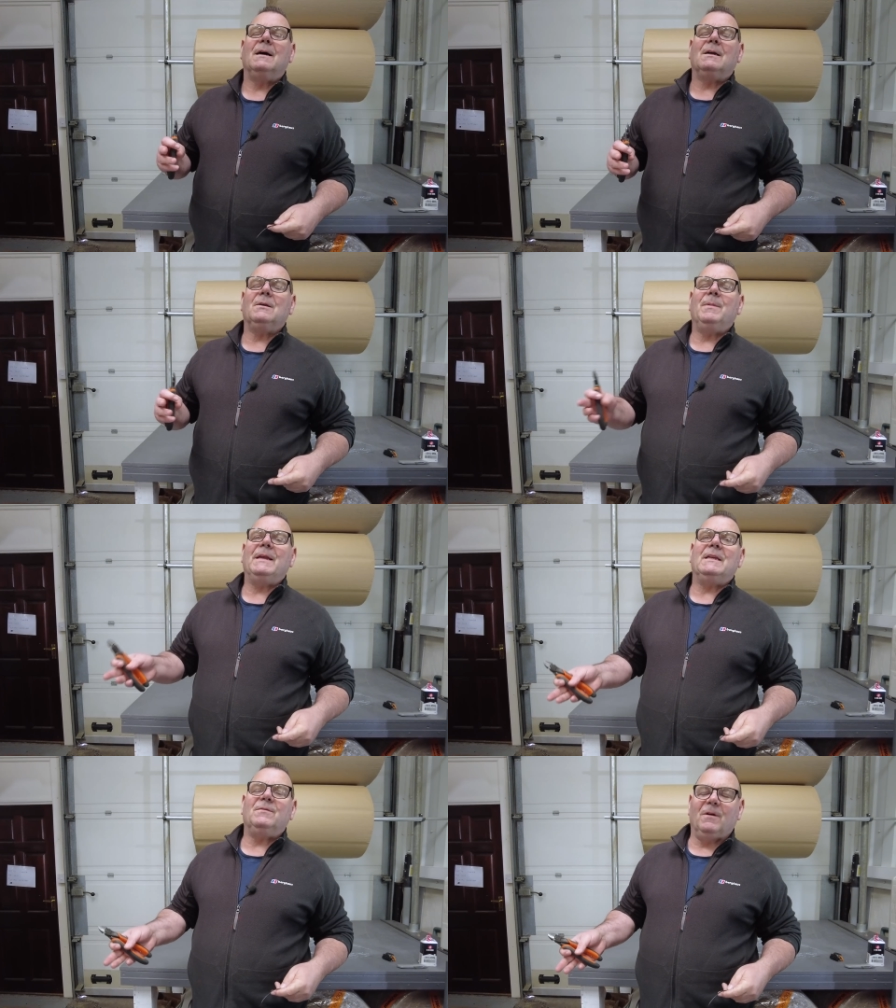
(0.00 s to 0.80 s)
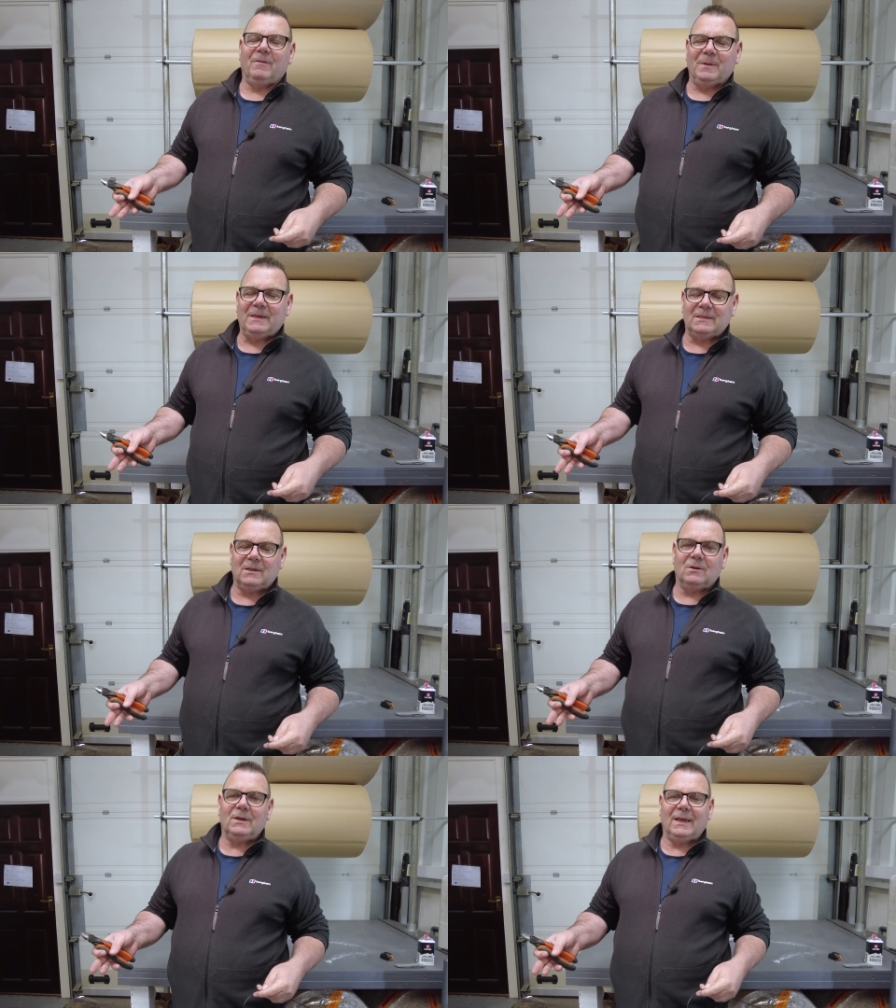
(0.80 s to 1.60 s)
I could make these five
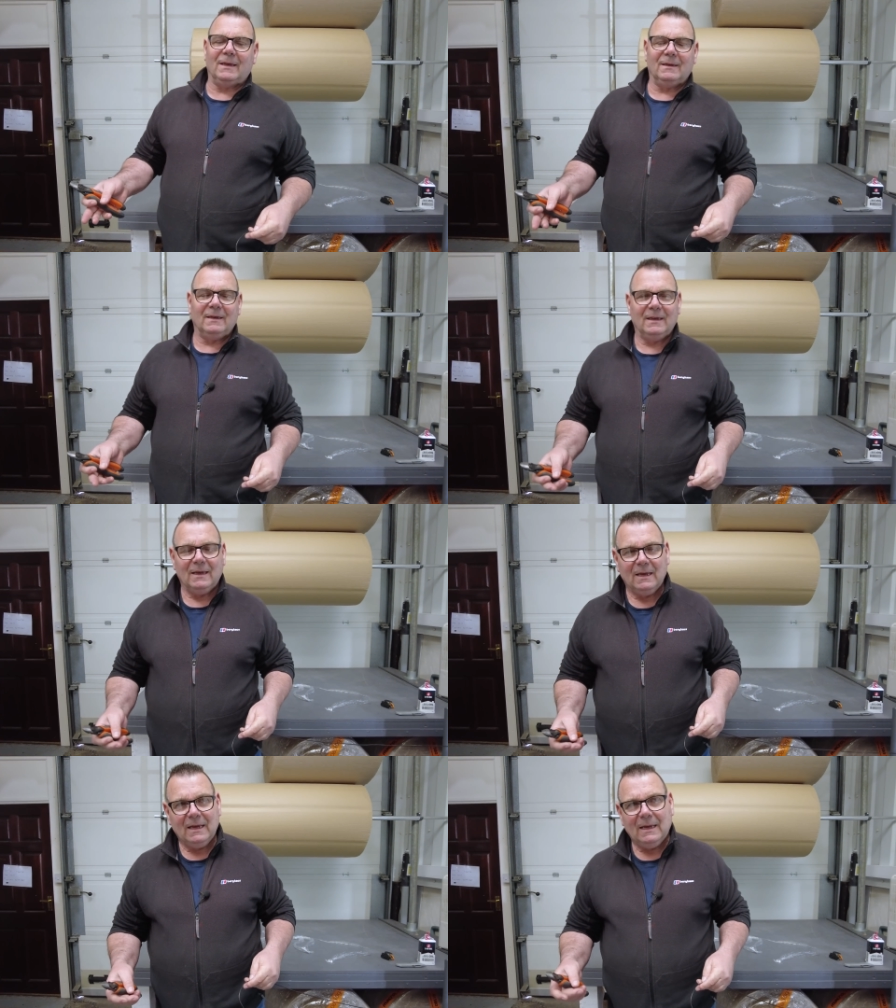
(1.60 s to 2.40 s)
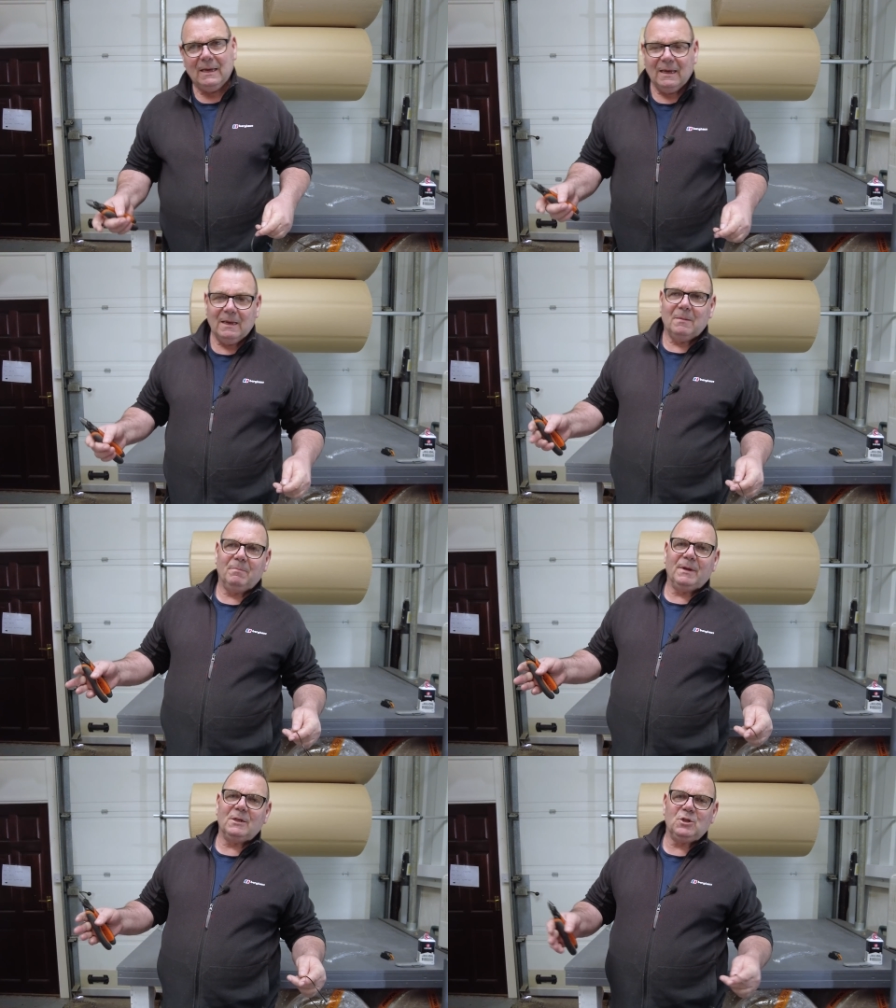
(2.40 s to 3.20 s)
meters long, yeah.
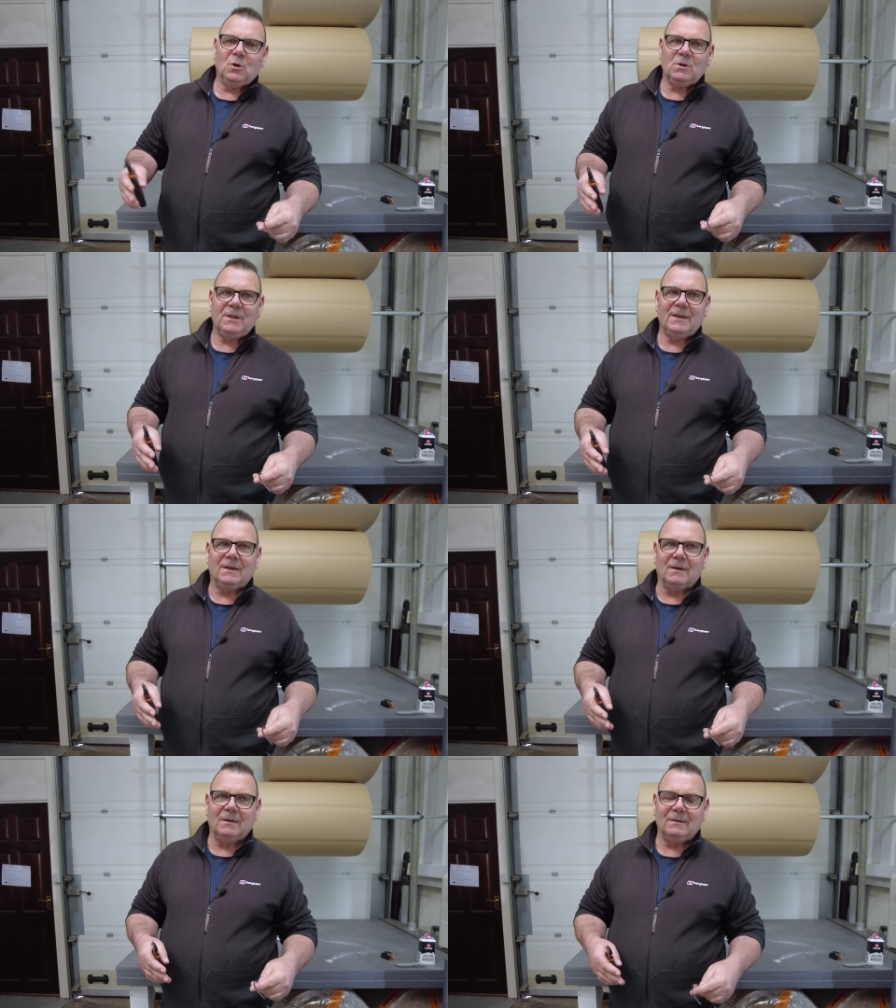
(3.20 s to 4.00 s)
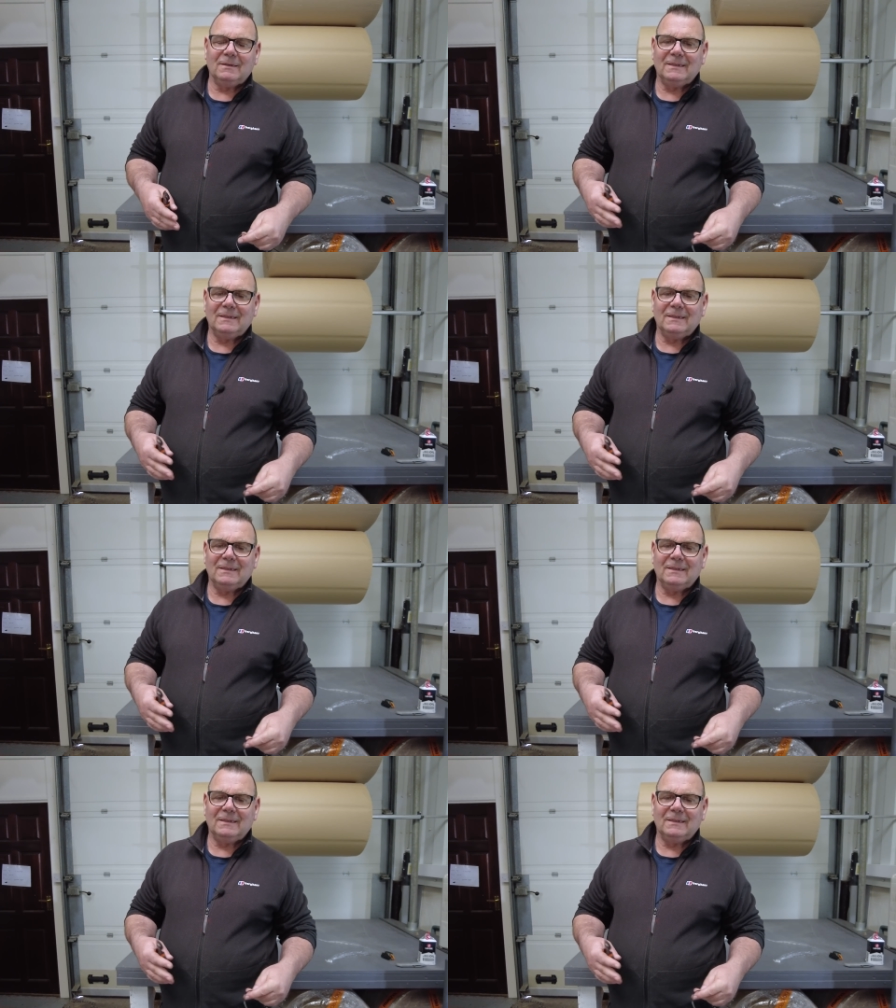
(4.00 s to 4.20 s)
But the shorter they are,